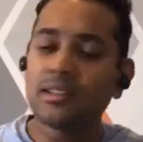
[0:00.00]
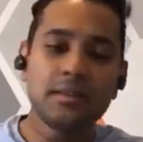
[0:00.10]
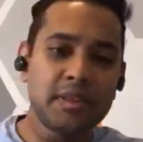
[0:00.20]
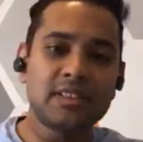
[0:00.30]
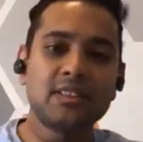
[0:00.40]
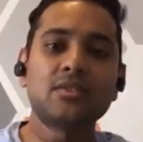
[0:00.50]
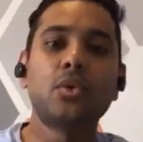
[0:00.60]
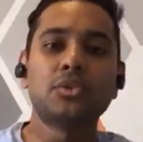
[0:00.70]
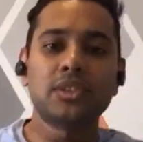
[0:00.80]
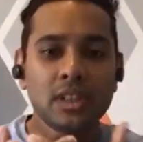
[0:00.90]
see business
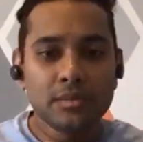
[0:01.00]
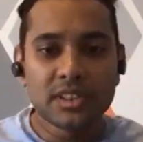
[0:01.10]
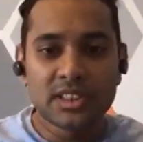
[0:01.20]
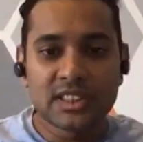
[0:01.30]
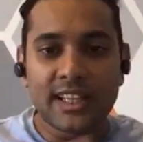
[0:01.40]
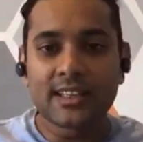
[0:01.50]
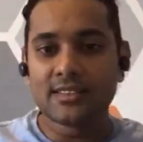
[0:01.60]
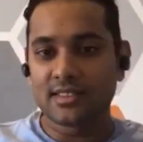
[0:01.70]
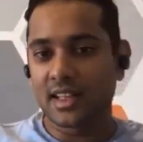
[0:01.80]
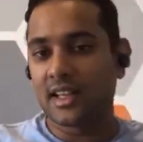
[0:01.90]
goes and comes in
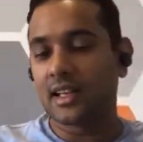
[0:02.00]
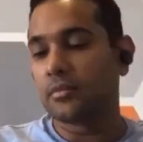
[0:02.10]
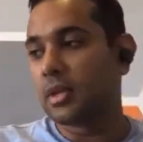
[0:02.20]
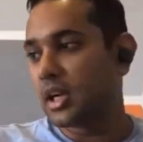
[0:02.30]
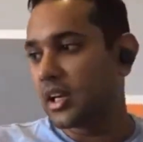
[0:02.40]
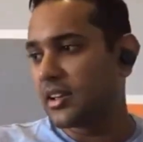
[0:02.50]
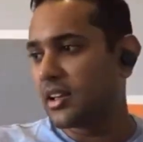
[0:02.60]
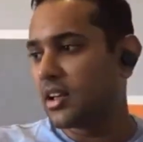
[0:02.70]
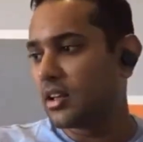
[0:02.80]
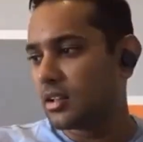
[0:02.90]
cycles, right? But I
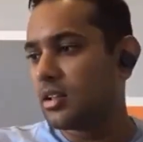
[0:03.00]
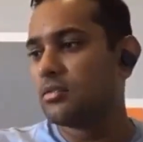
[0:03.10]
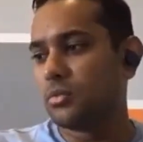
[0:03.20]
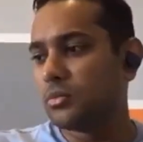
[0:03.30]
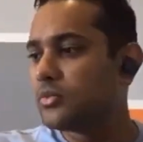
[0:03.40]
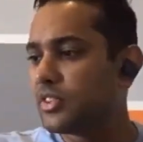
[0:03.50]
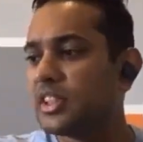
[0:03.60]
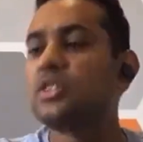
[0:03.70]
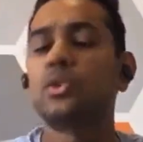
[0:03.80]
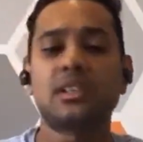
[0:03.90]
think
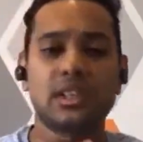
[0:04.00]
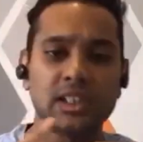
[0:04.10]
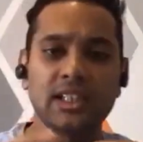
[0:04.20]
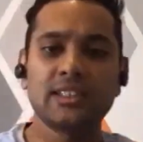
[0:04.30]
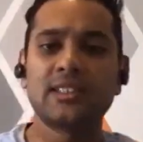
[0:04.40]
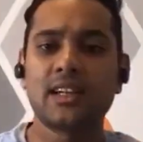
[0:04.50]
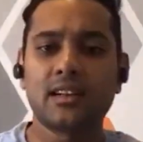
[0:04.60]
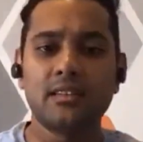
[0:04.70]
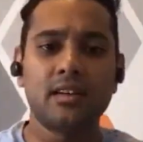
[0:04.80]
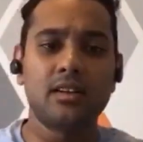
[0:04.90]
we should recognize that
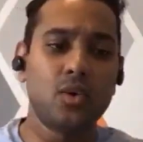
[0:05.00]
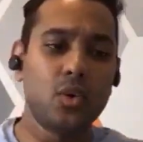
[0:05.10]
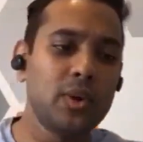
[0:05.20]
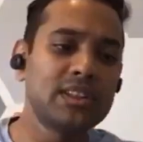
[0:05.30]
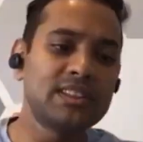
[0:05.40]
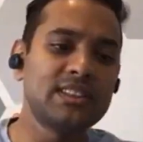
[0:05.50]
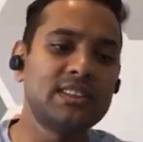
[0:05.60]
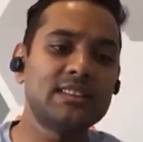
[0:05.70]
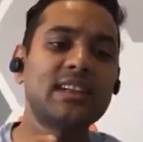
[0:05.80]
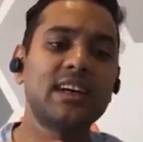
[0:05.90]
no one's
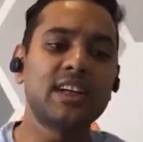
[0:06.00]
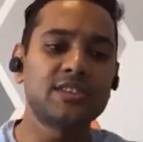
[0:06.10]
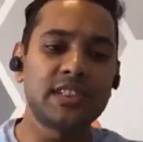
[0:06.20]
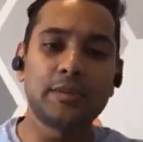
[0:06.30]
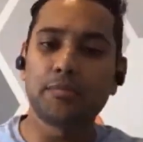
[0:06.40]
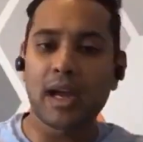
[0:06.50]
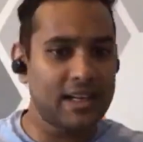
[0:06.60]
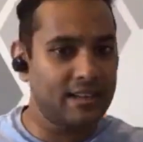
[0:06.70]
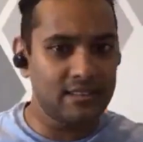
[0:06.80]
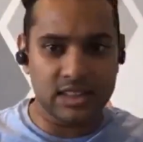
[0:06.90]
seen this kind of an
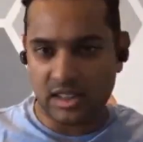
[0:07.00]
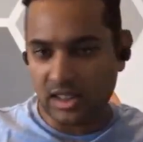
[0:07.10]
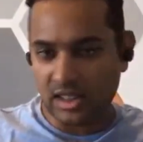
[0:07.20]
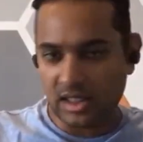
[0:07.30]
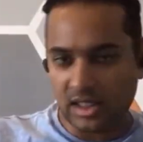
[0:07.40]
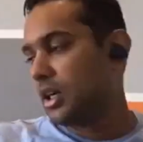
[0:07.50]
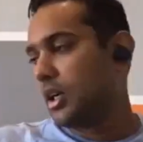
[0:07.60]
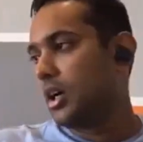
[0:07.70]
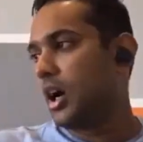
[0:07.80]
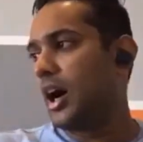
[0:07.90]
impact ever.
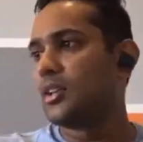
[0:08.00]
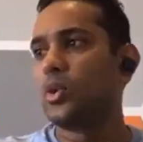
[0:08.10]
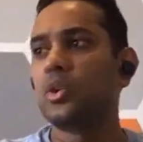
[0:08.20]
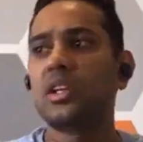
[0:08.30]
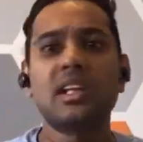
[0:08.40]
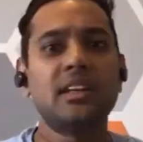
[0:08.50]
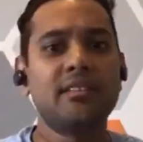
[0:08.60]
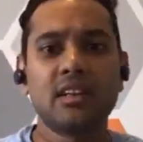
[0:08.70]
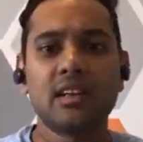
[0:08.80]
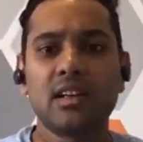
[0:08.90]
I don't think
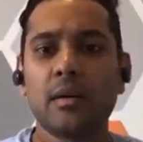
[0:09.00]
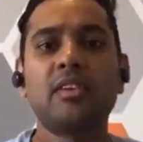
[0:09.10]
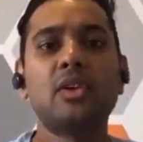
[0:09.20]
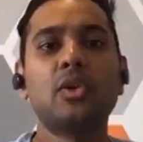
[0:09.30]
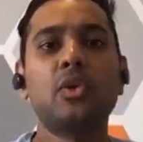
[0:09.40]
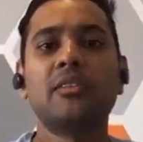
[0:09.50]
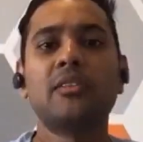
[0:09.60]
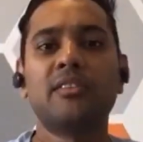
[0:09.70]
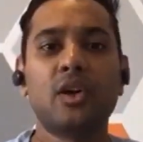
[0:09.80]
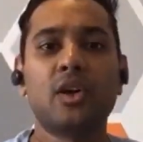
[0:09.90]
even
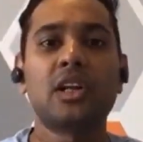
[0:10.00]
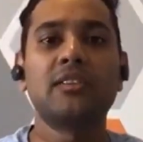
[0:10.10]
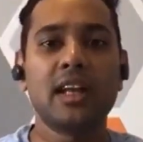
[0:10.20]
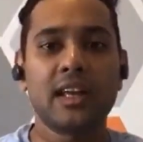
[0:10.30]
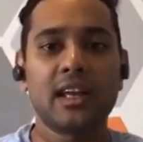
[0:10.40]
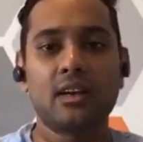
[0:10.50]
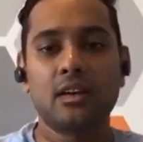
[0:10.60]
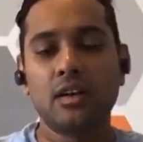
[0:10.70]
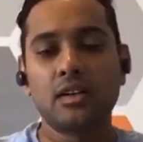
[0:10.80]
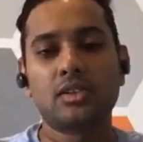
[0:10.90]
we are not even like
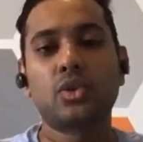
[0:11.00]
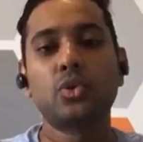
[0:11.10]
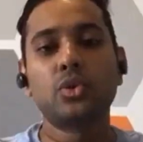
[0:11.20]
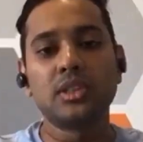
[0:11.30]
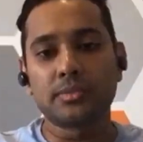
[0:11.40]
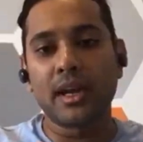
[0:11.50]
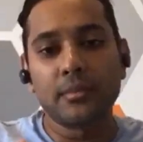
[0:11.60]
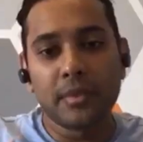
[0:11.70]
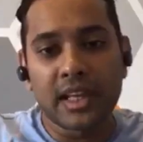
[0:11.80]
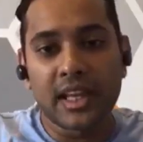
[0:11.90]
through this
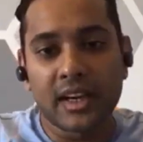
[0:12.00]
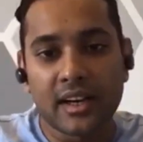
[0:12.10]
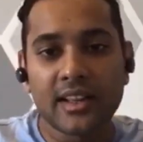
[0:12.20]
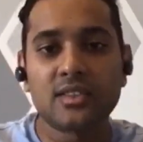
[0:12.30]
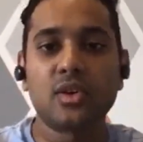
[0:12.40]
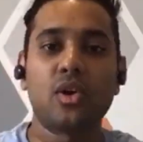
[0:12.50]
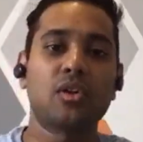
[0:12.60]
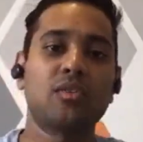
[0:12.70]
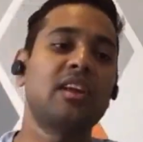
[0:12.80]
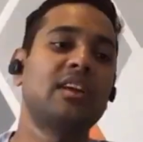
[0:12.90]
pandemic yet, right? So a
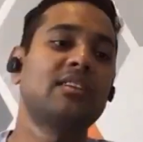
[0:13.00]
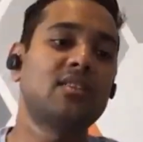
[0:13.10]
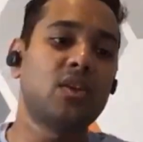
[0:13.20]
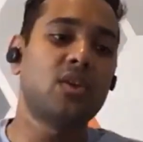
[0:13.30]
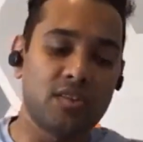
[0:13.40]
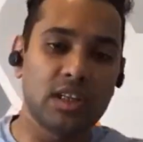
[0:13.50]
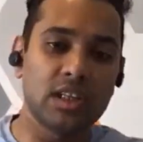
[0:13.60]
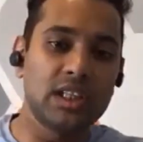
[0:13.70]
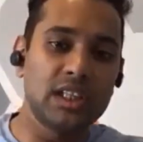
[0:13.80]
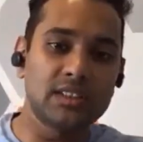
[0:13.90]
lot of things, a lot of
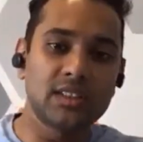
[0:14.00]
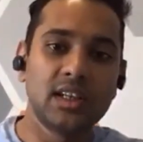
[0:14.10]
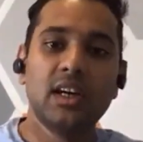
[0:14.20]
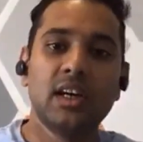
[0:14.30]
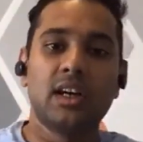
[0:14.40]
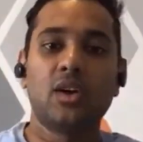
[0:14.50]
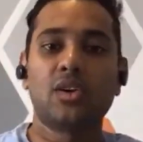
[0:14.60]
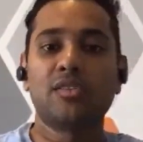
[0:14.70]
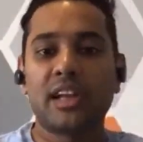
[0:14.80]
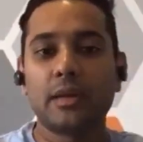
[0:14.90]
learnings, a
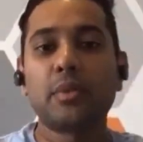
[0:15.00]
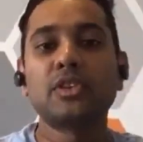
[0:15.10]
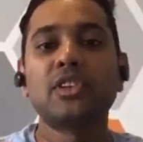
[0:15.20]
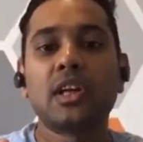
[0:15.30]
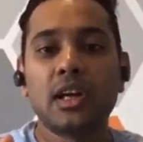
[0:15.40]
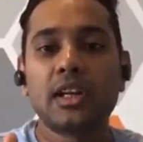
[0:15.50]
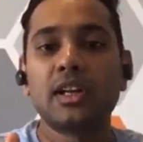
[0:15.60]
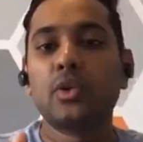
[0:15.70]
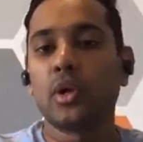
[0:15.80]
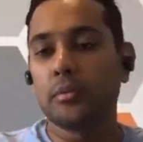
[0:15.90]
lot of data points will
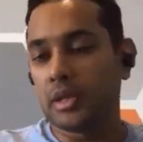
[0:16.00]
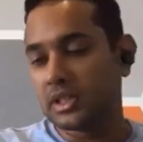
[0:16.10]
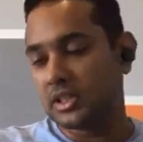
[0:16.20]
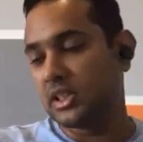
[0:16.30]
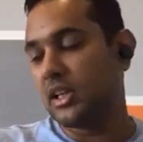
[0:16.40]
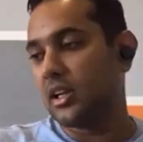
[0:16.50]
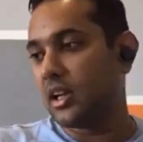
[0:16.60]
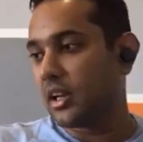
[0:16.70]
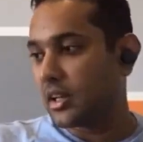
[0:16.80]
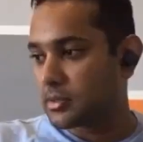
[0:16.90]
continue to emerge
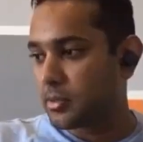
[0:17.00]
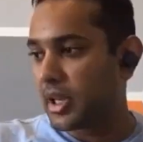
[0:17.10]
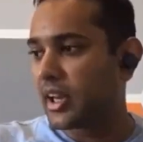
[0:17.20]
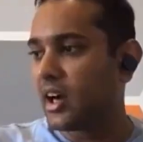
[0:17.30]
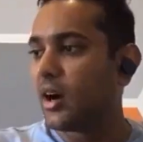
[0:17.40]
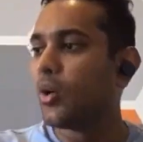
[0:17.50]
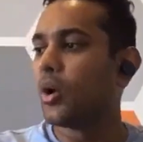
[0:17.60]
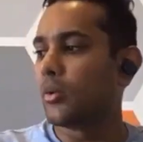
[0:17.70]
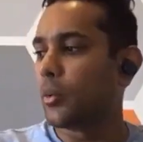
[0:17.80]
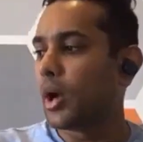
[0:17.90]
and explain
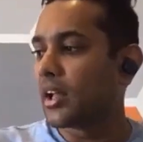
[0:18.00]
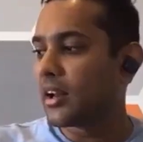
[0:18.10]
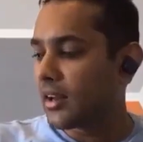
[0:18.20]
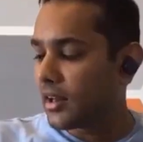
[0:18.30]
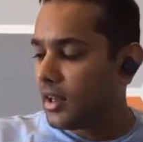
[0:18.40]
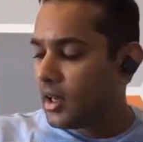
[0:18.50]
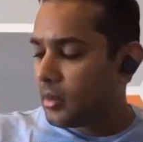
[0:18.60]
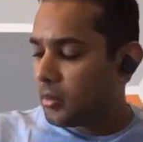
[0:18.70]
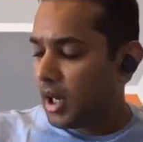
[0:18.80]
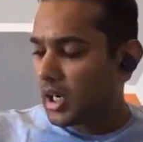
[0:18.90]
how and why, right?
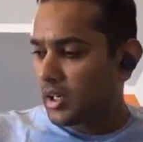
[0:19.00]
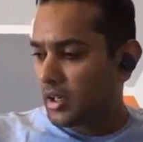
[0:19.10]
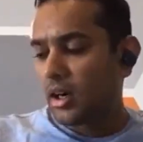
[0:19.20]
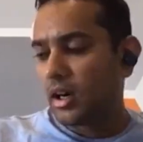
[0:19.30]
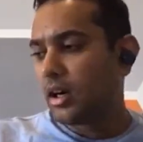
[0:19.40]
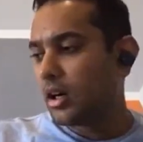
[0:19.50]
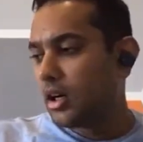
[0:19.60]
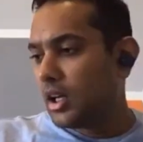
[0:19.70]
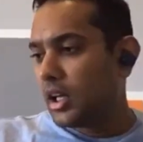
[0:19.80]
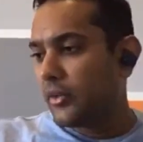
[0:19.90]
But
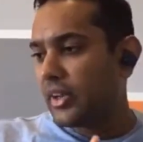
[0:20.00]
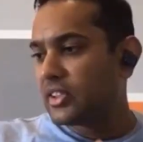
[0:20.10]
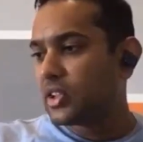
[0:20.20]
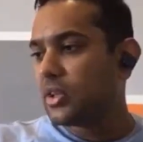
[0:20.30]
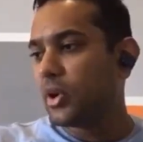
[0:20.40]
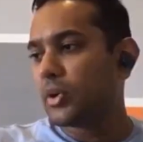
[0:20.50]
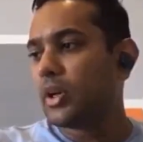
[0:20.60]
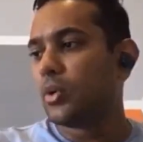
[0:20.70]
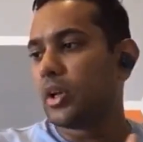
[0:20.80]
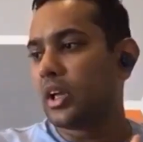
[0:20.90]
eventually, what
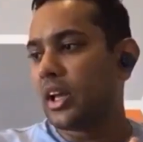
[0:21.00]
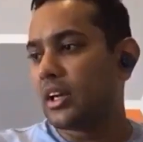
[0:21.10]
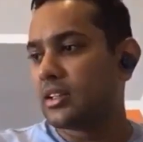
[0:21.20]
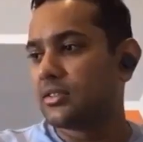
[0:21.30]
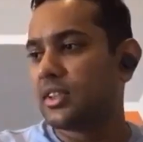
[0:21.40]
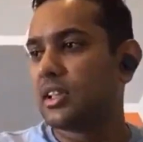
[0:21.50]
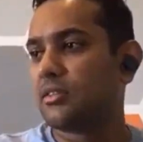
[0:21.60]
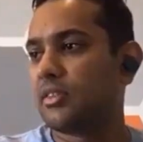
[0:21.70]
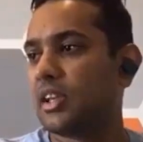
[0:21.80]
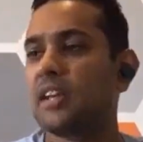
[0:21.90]
you're looking at is we
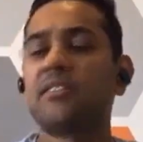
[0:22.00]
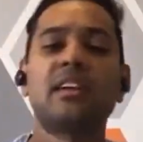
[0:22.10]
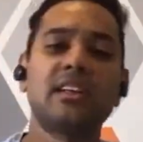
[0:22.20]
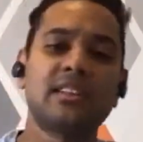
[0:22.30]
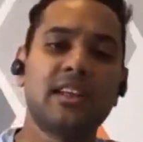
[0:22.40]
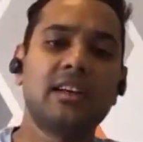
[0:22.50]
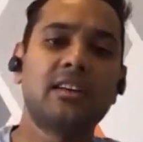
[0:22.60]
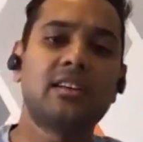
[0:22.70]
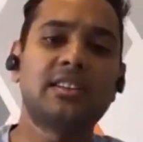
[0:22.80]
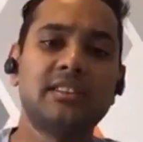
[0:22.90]
are definitely seeing
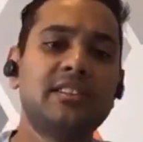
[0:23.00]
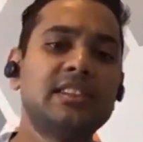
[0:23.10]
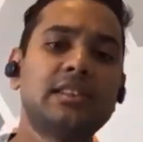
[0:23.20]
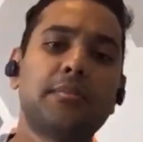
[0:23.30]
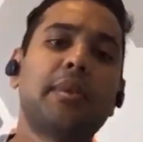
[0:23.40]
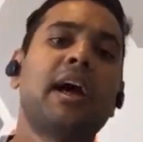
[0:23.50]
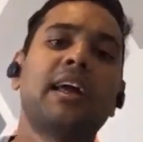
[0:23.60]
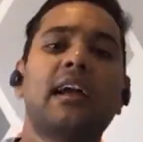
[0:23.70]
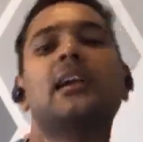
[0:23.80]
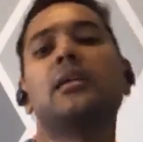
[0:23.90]
a severe supply
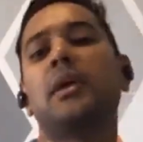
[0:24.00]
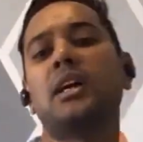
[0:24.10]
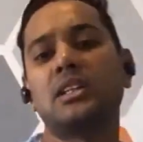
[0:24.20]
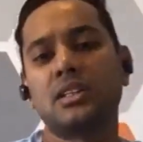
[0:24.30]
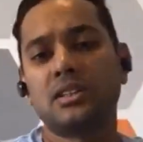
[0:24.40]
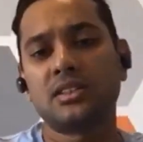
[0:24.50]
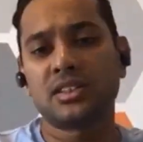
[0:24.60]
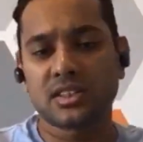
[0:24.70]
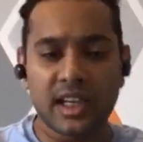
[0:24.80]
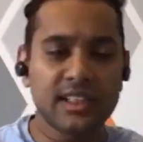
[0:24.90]
and demand
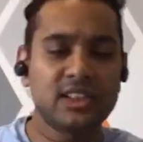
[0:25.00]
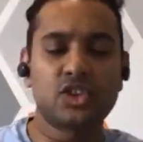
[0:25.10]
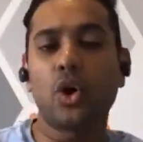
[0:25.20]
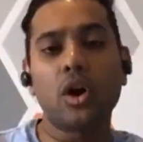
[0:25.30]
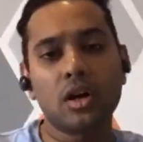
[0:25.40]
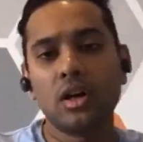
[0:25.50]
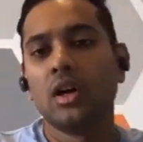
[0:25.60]
side shock